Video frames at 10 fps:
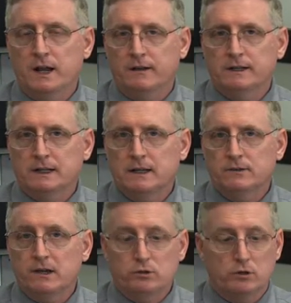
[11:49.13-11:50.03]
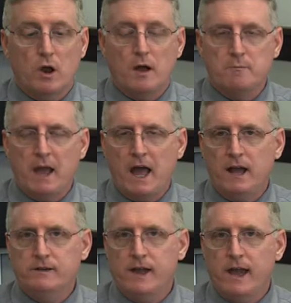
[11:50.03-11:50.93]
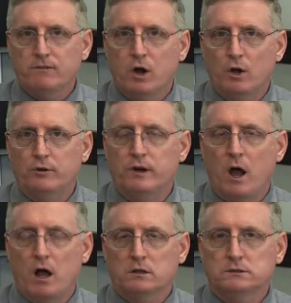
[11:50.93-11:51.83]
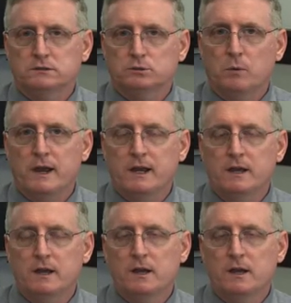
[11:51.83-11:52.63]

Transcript: I think that's actually not bad to have a $100 swing